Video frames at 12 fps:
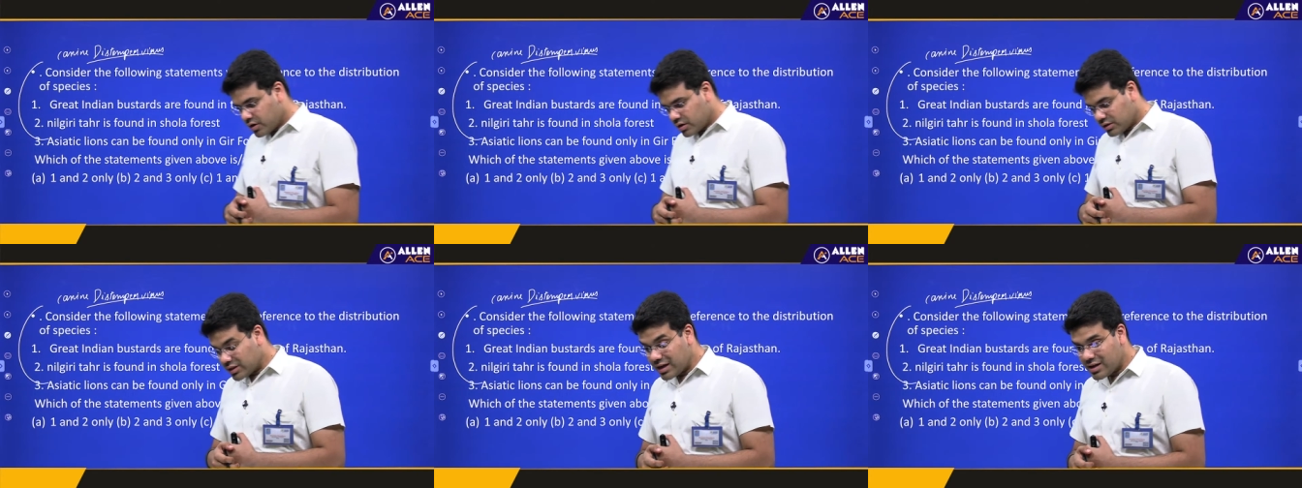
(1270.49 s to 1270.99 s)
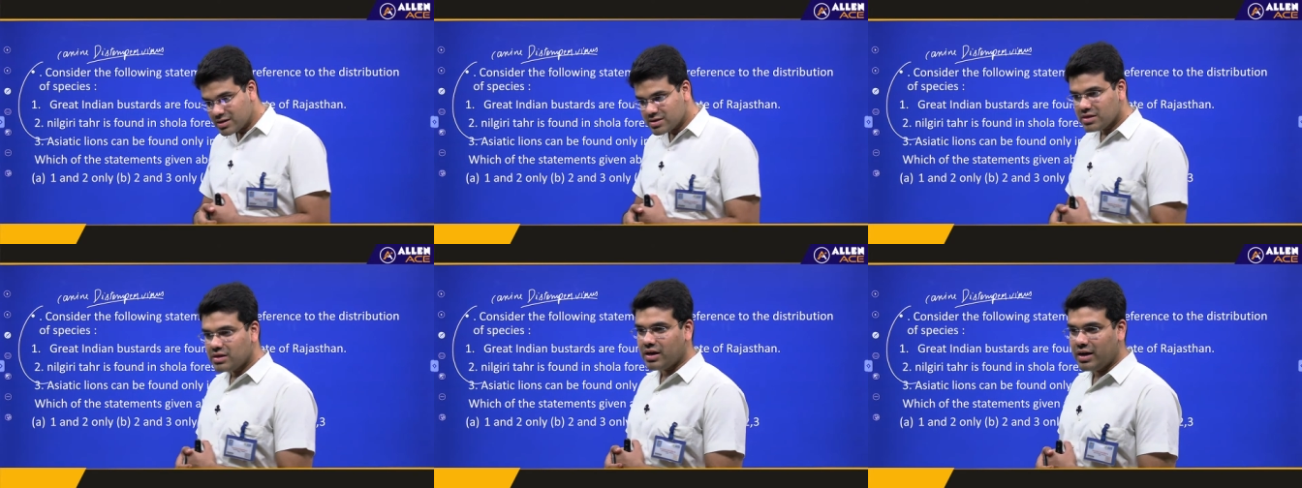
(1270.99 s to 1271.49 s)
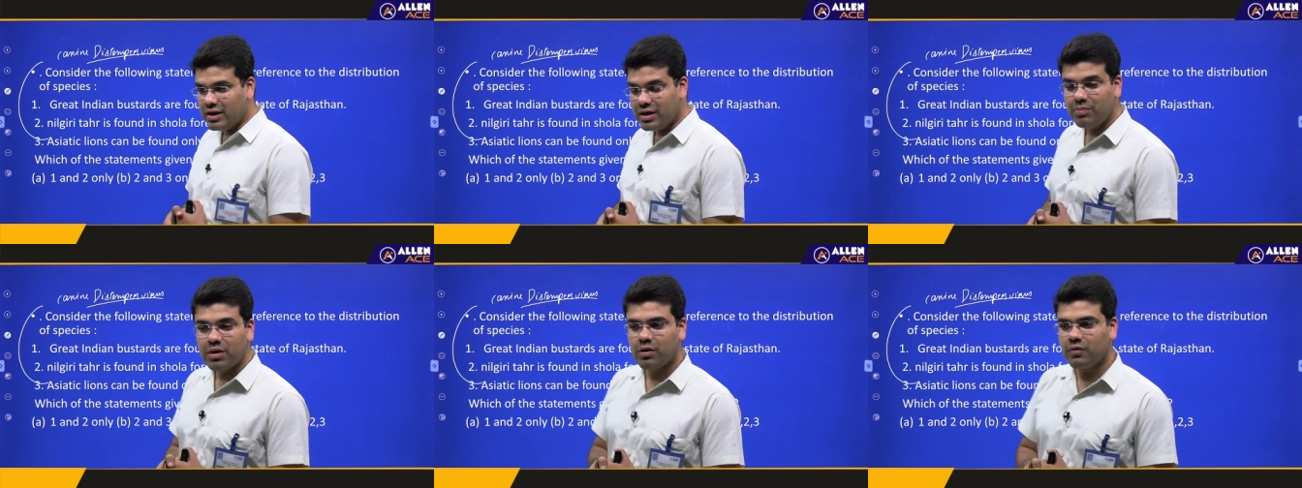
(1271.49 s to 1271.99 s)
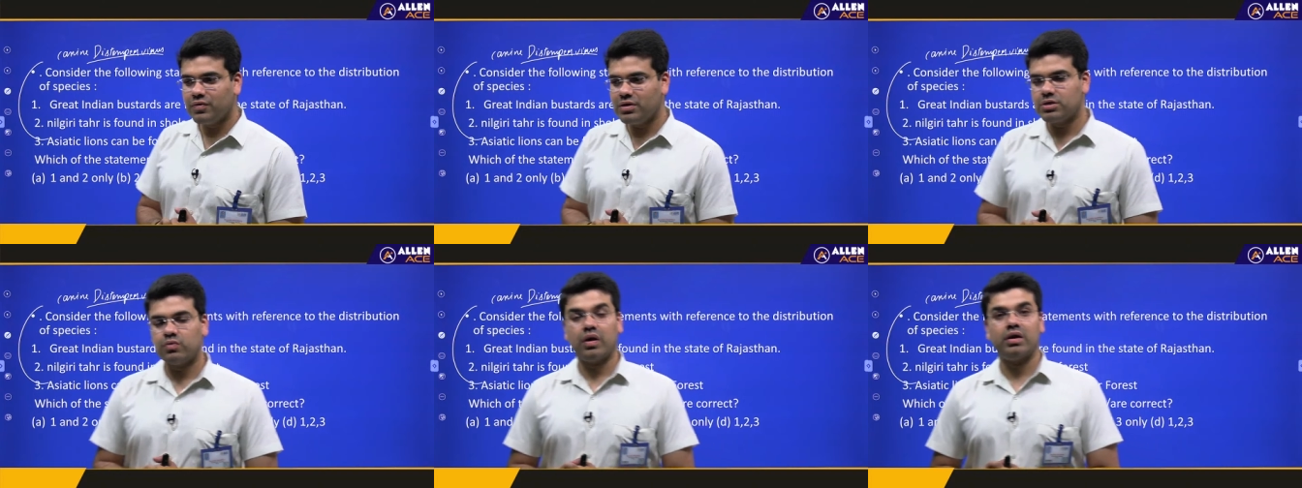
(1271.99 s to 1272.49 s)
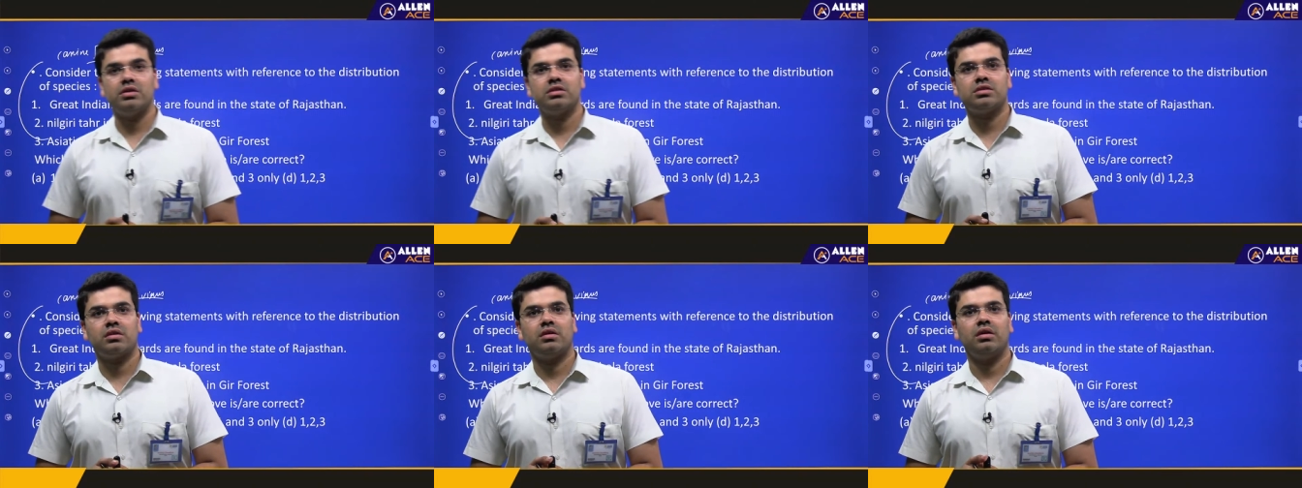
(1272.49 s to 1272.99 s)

there is an endemic of this virus,